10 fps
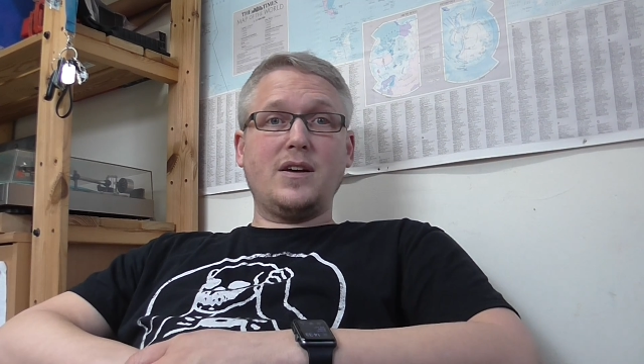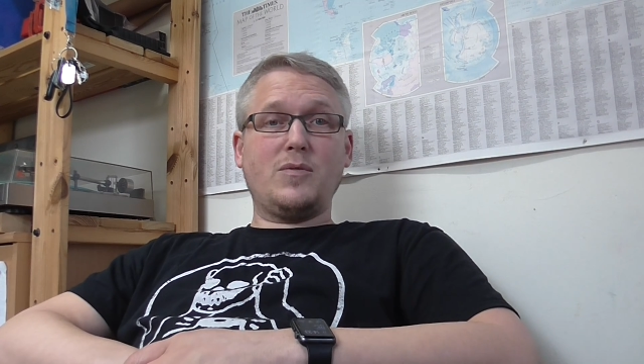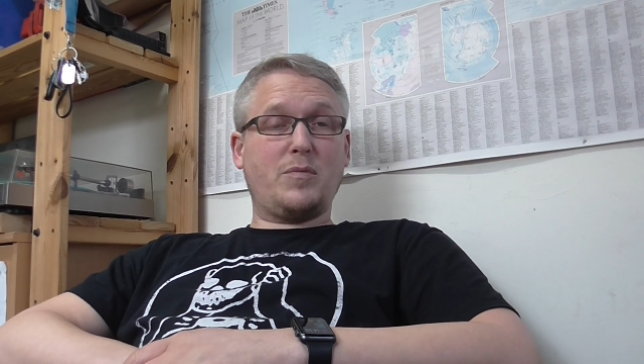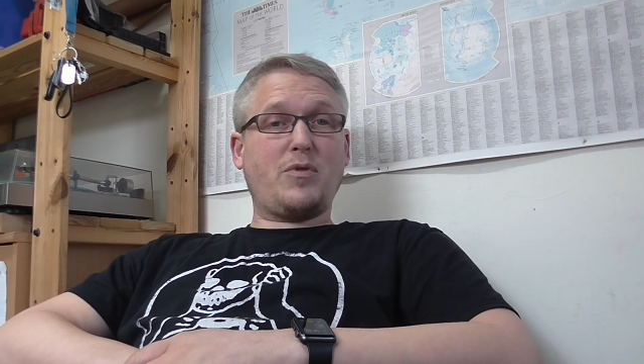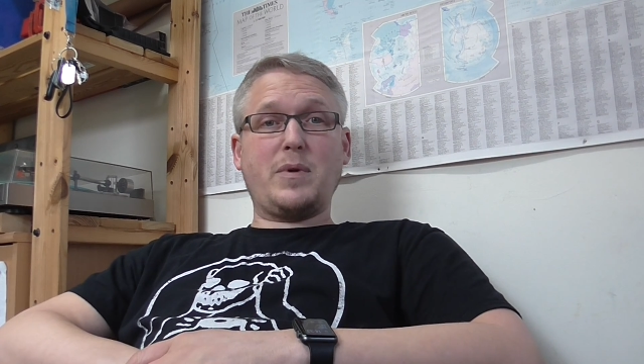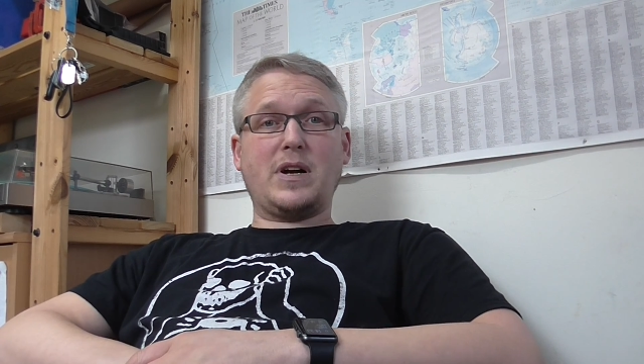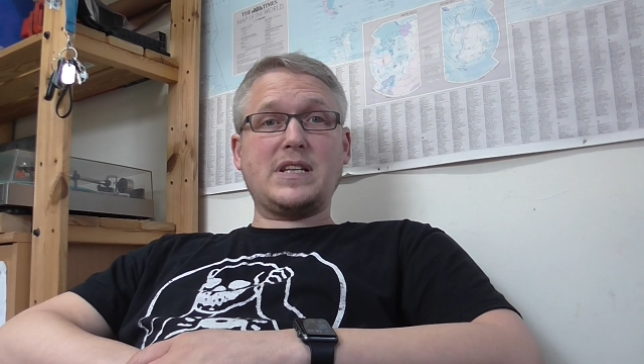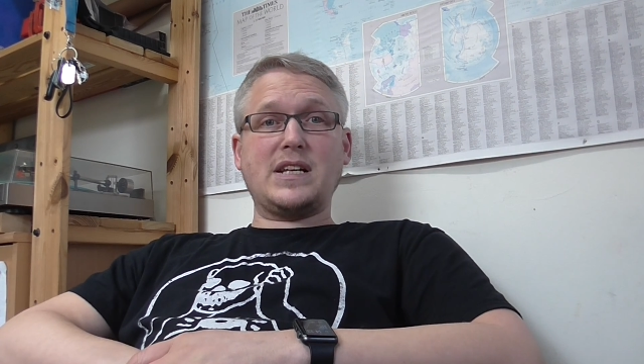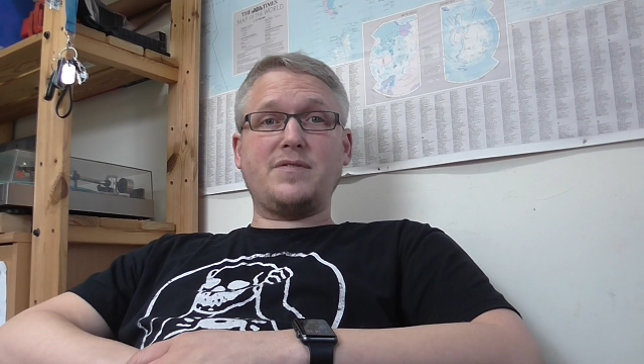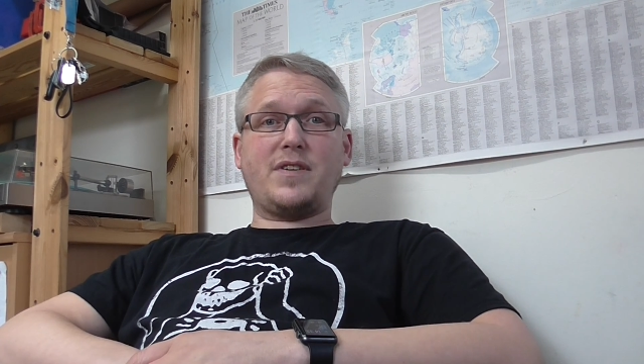would probably
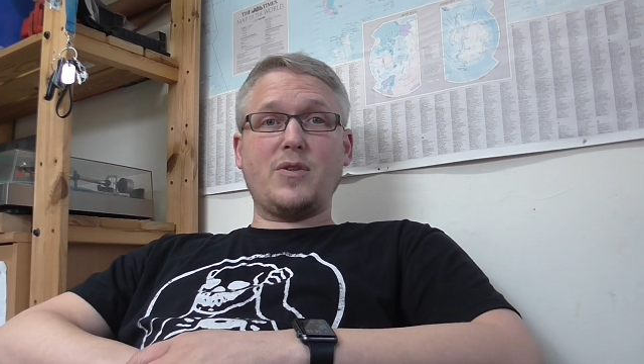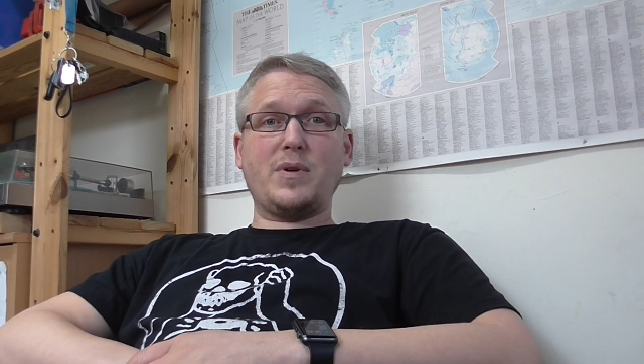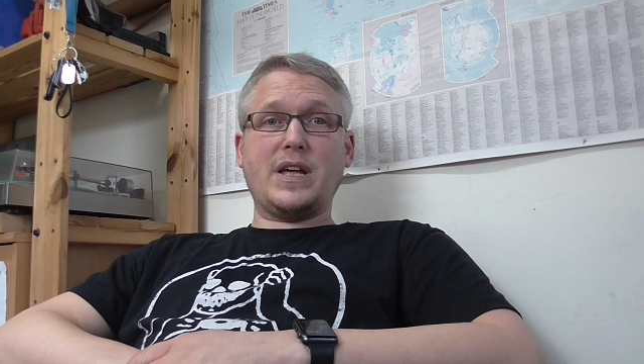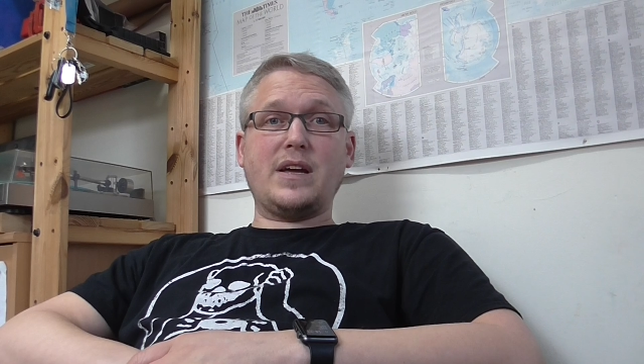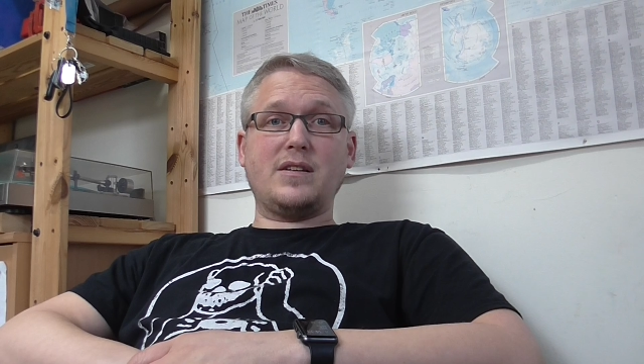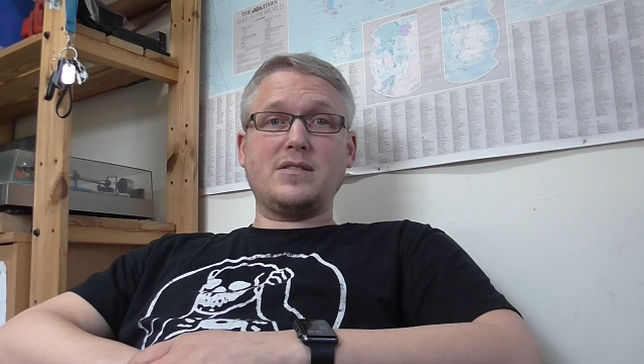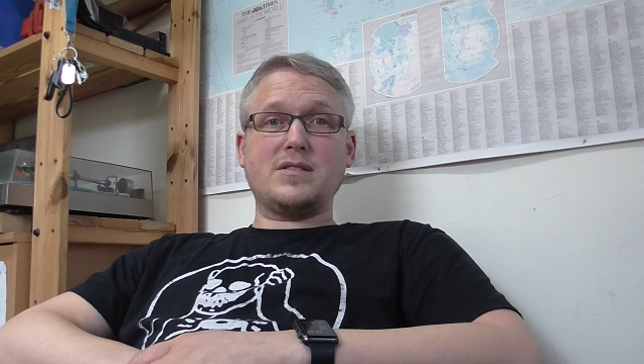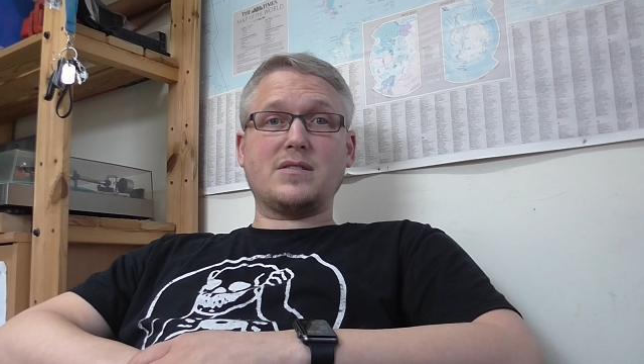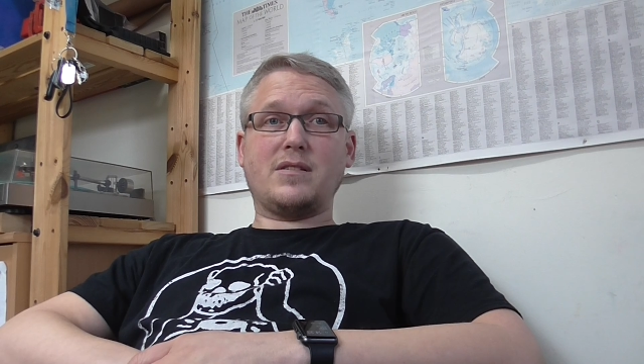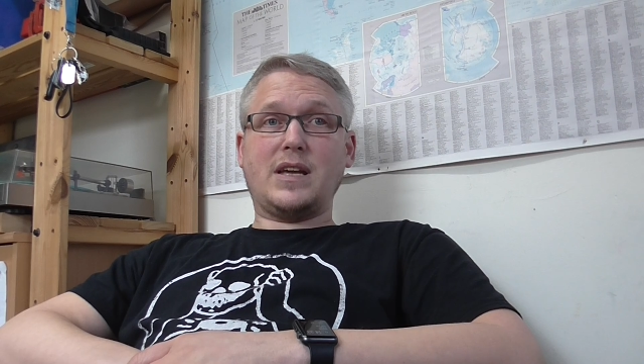identify with it and
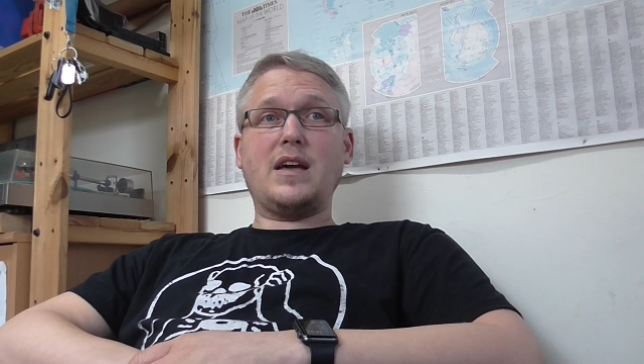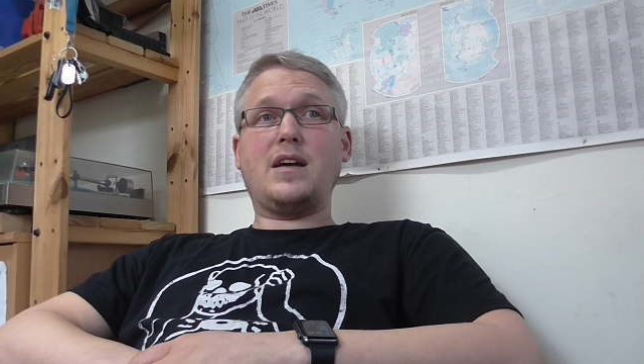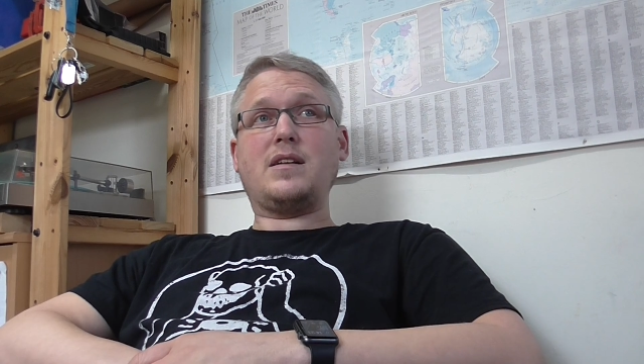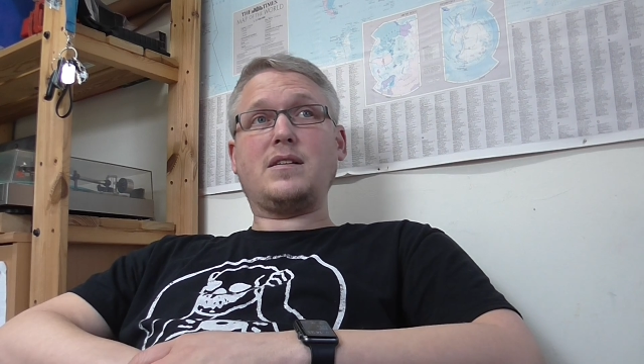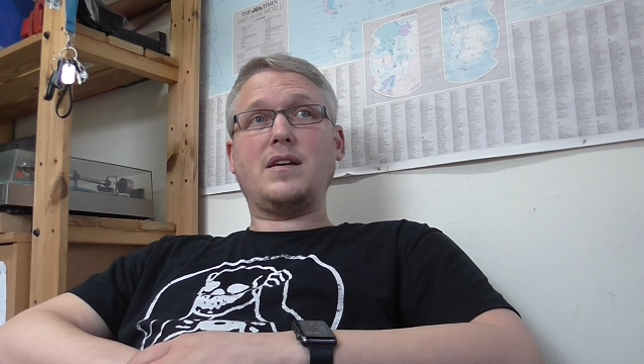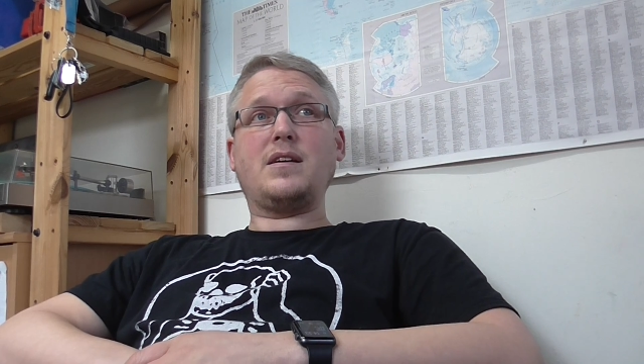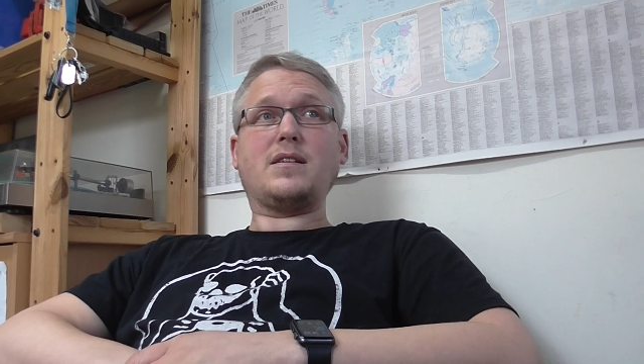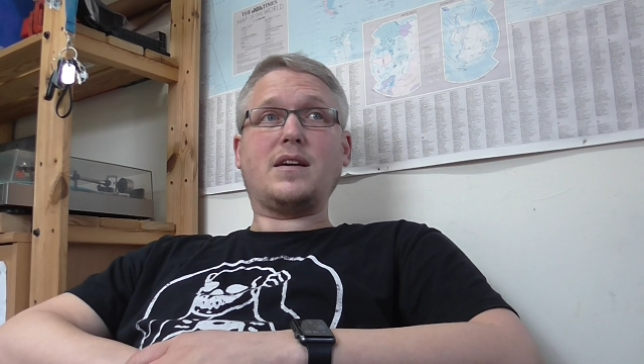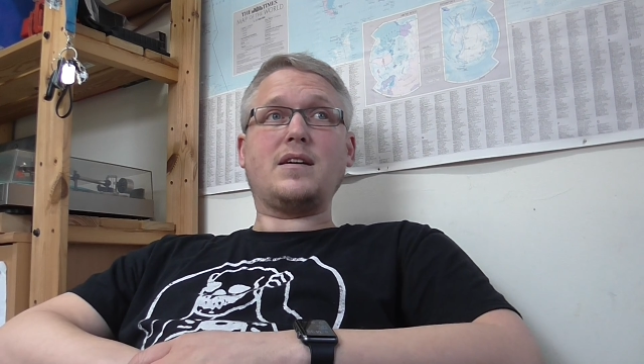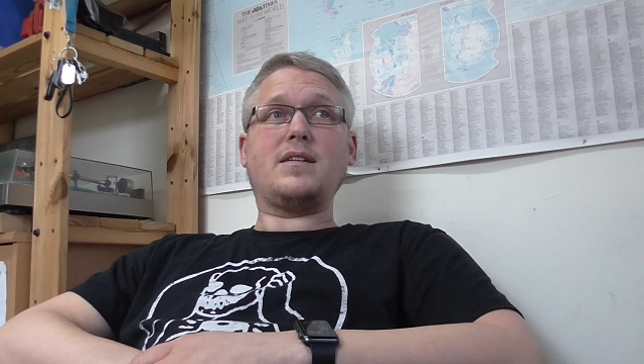just go, yeah,
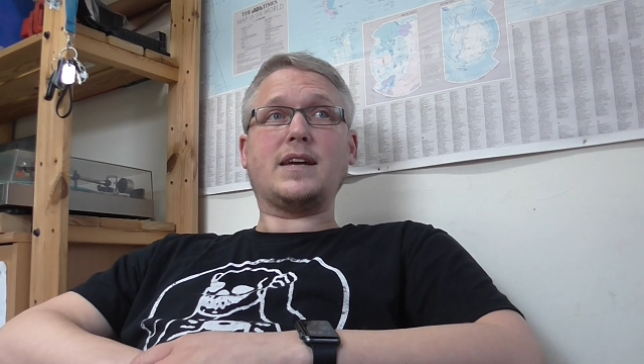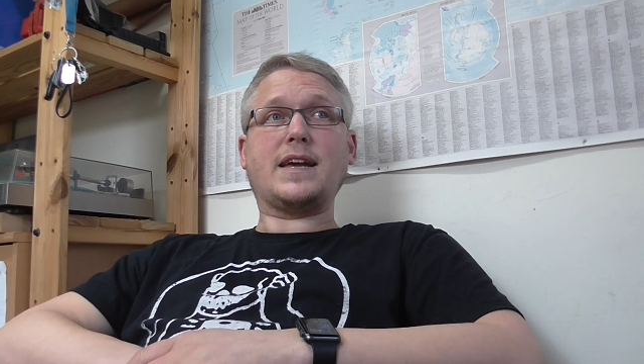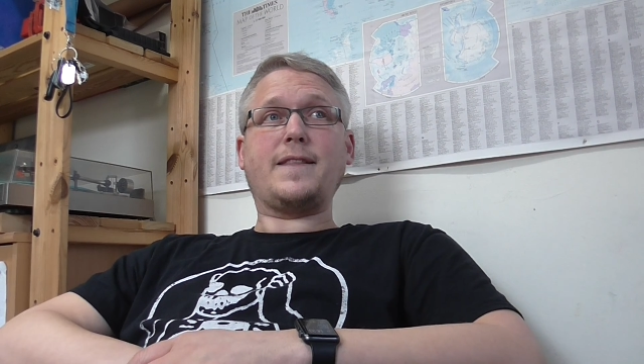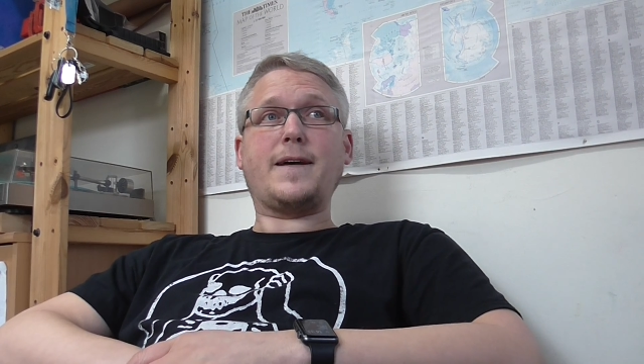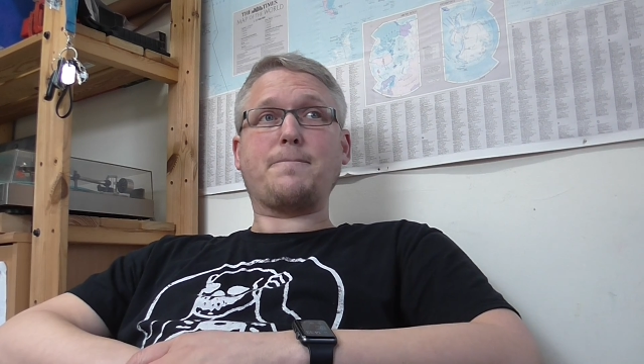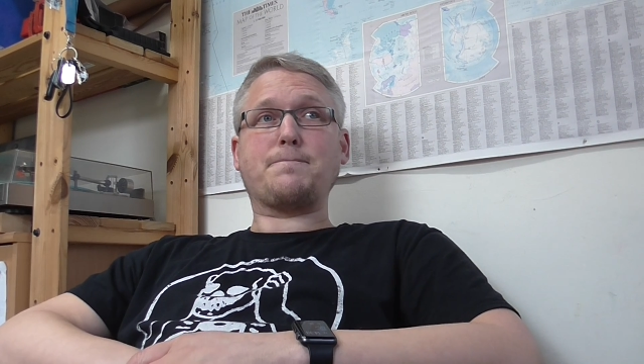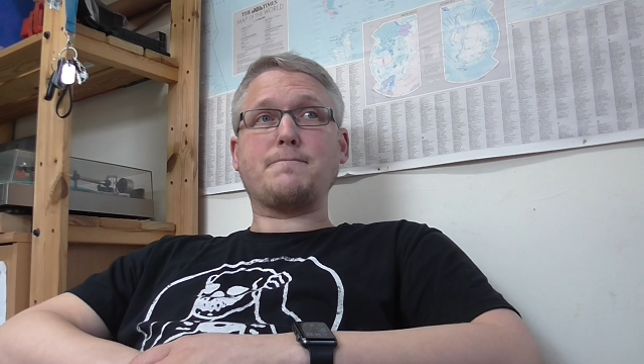I get that.